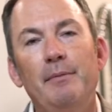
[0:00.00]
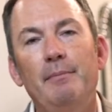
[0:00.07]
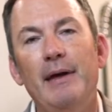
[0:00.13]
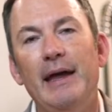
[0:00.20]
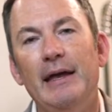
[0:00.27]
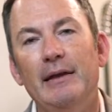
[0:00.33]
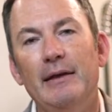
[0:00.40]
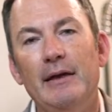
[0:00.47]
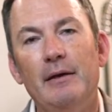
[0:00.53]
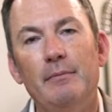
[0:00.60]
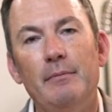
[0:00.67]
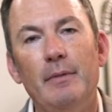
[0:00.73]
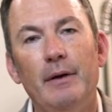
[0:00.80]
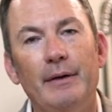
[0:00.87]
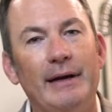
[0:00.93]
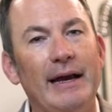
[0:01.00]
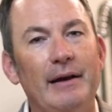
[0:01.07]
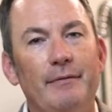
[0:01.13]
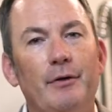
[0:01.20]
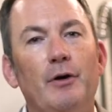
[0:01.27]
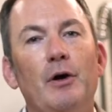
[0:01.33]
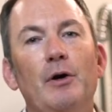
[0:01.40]
made them kind
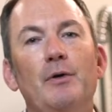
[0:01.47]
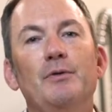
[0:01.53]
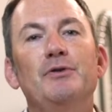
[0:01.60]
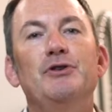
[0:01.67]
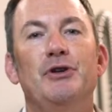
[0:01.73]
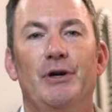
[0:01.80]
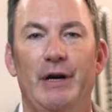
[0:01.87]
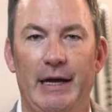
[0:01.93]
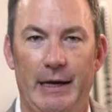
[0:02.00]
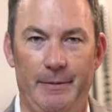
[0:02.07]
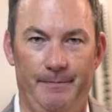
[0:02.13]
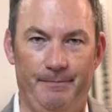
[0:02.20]
of her own journey.